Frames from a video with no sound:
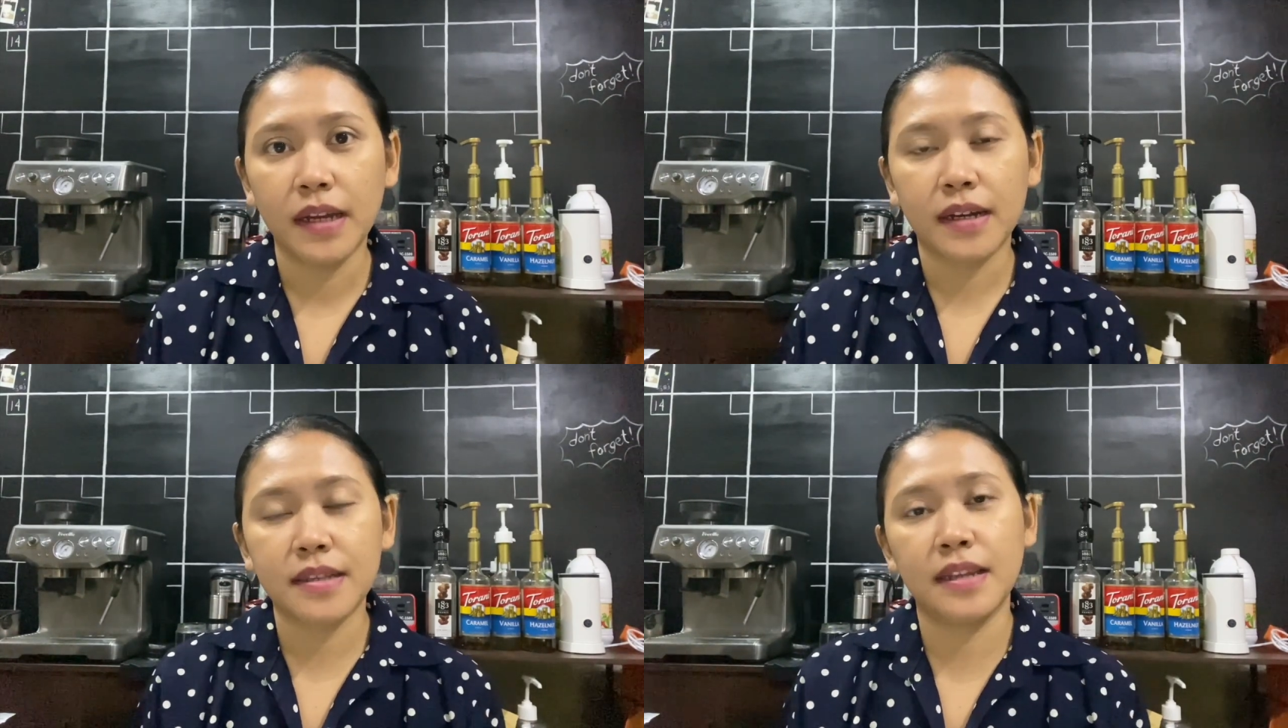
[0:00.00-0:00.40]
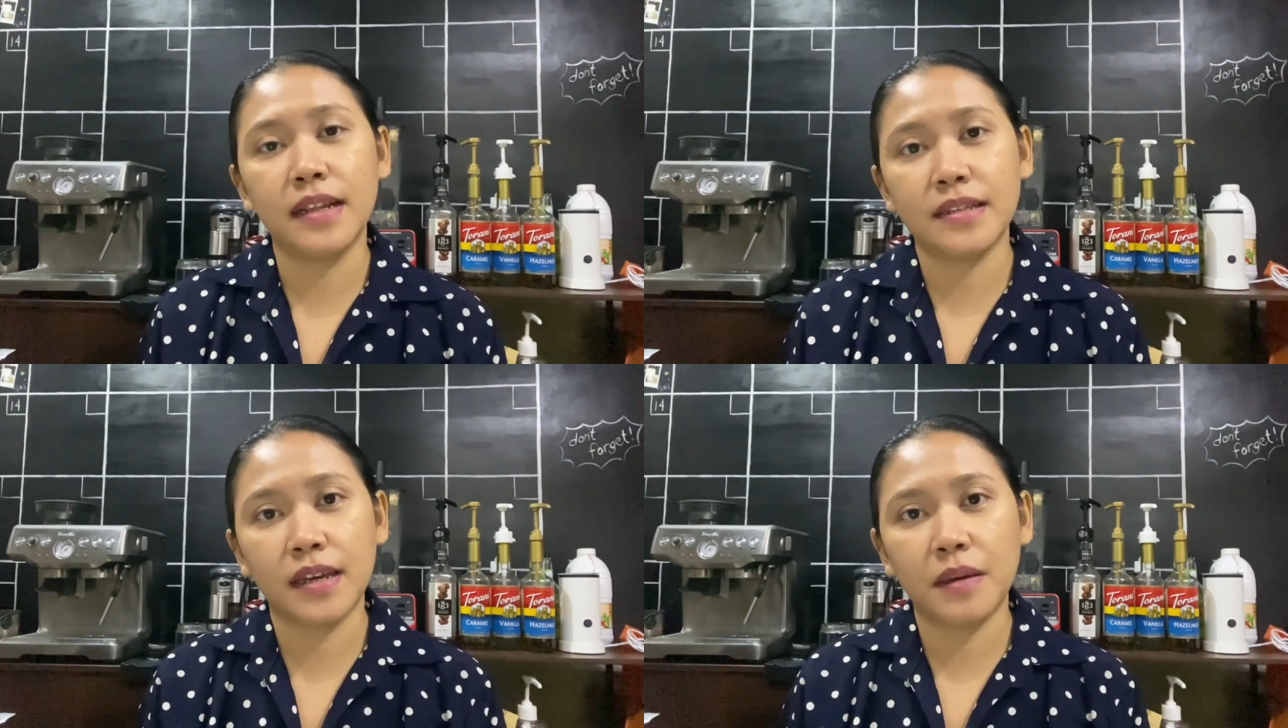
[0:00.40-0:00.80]
Kasi
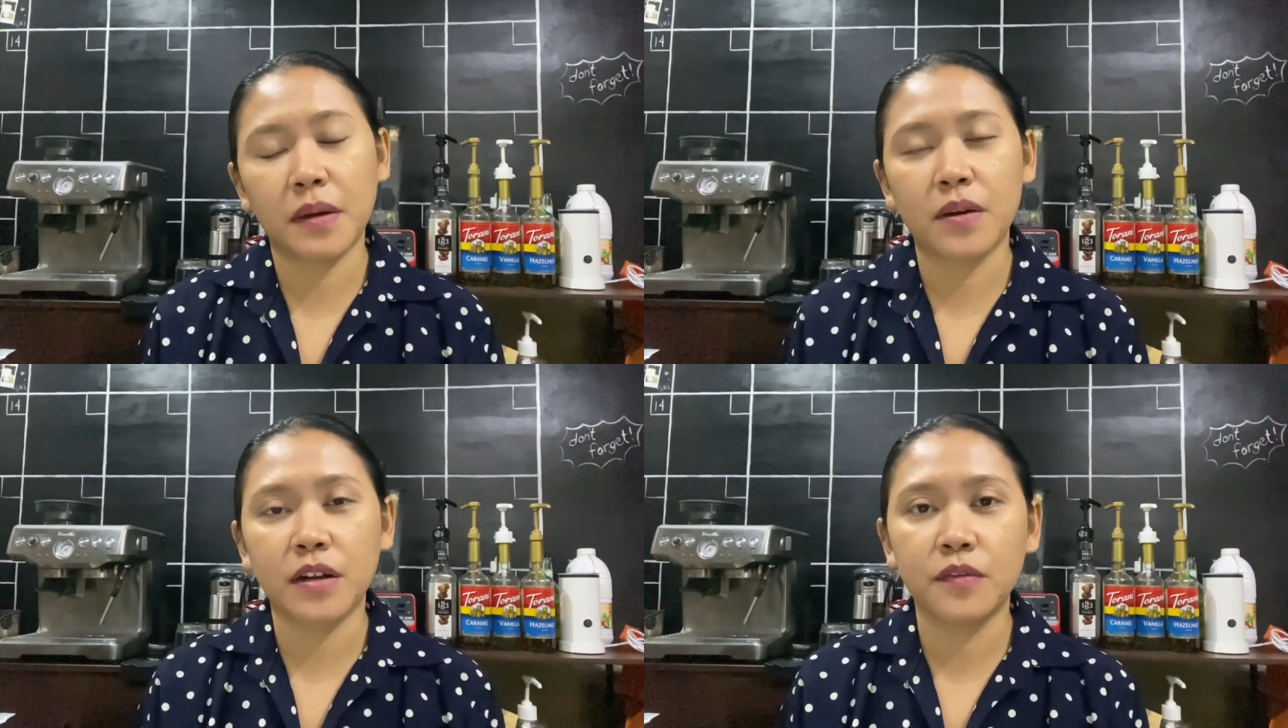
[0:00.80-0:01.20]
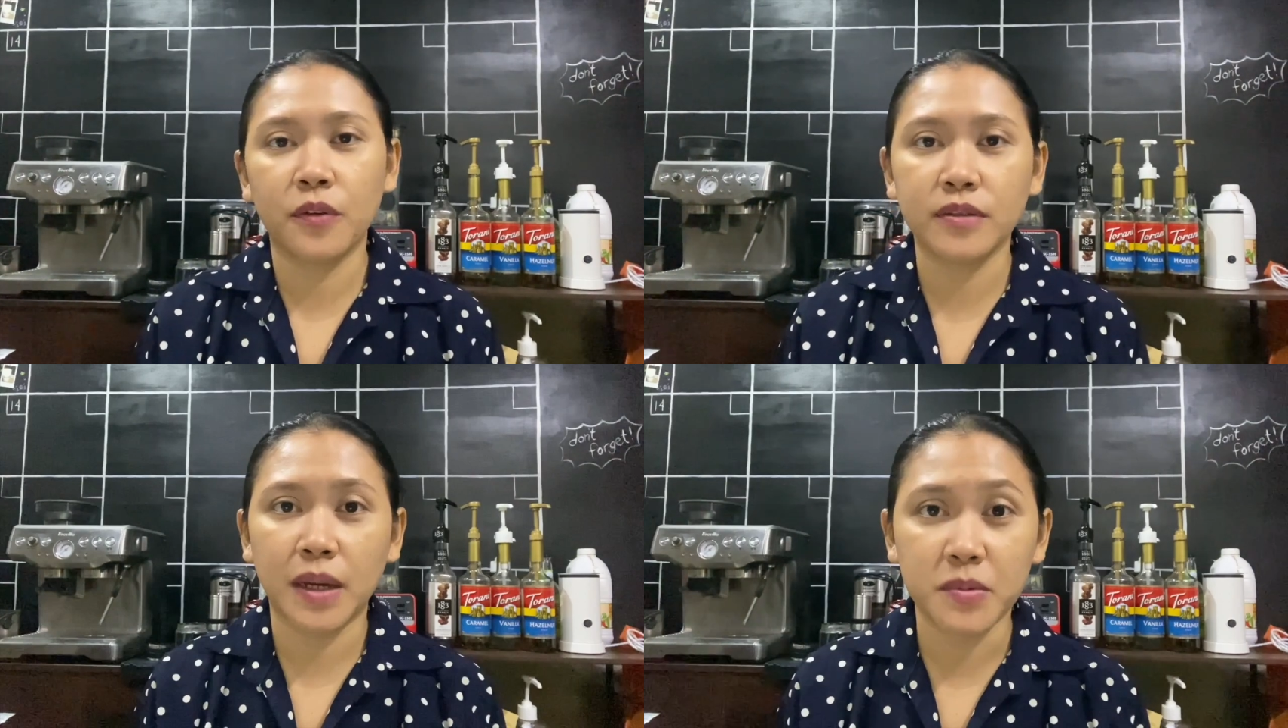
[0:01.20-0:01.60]
let's say meron kang
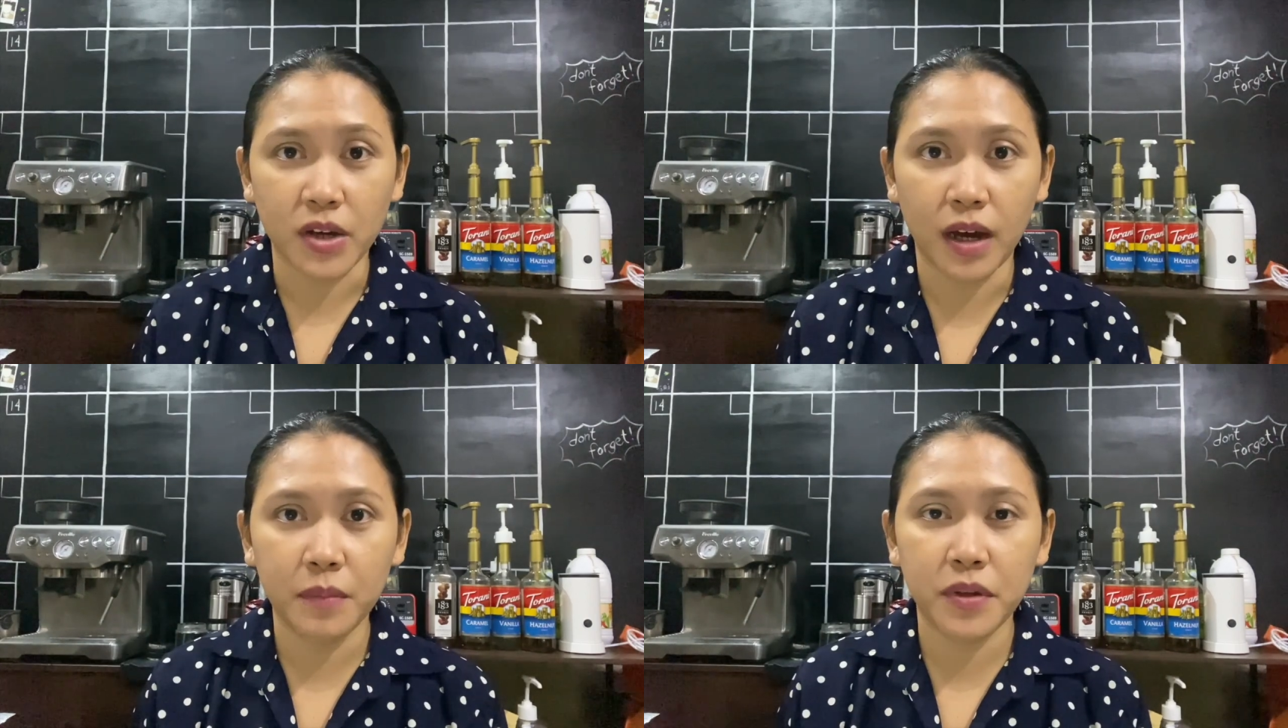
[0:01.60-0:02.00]
full-time job,